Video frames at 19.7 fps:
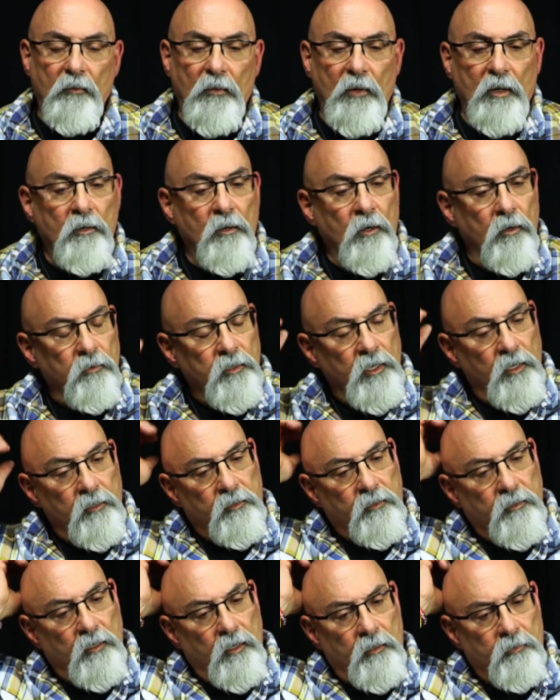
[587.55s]

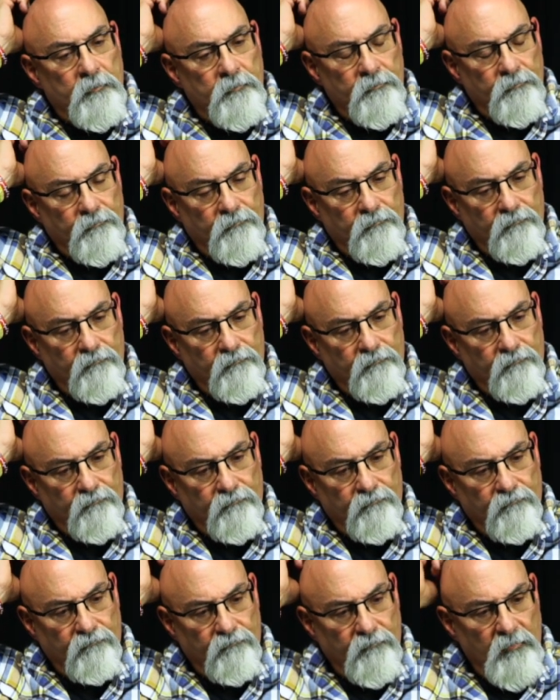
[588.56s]
it
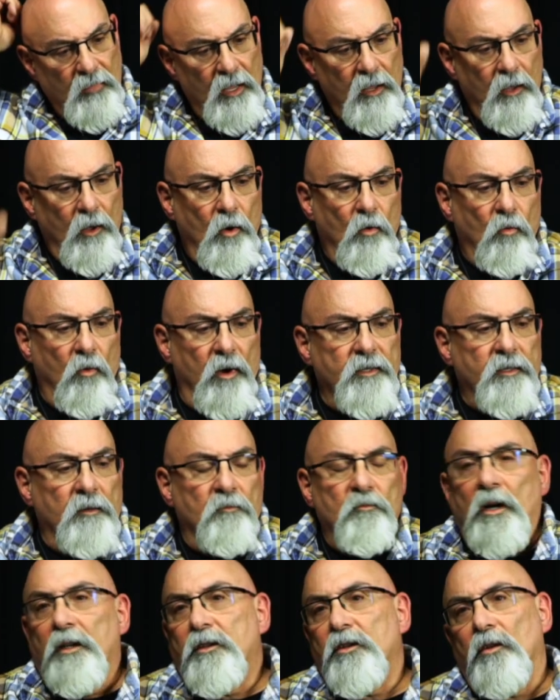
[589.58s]
wasn't
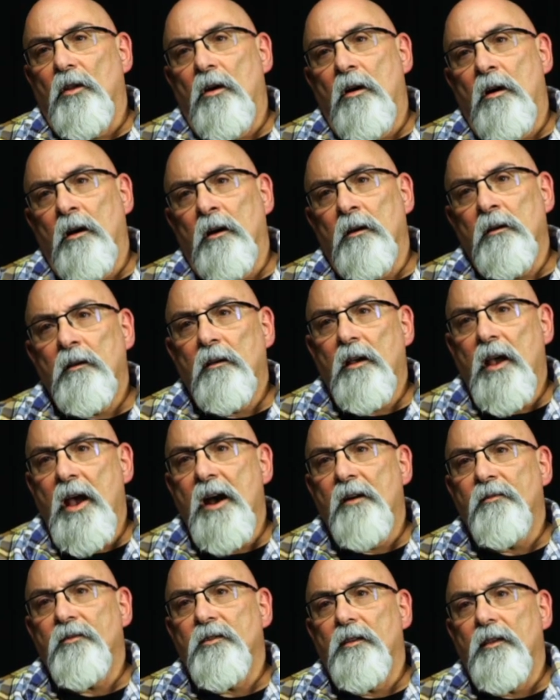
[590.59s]
much long
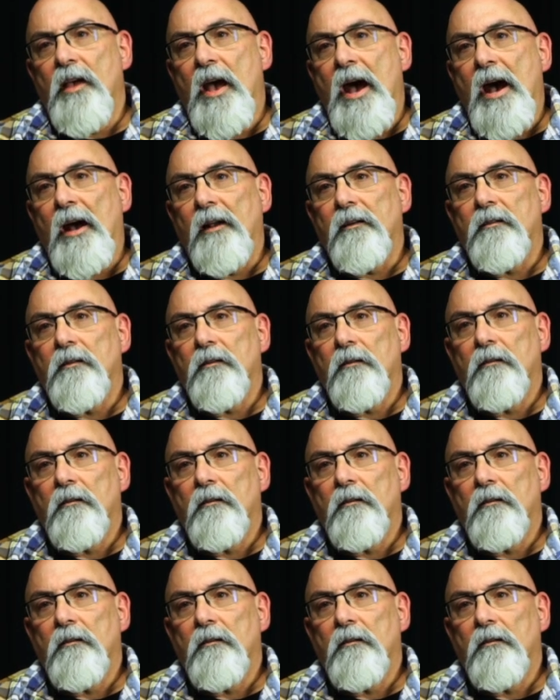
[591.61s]
after that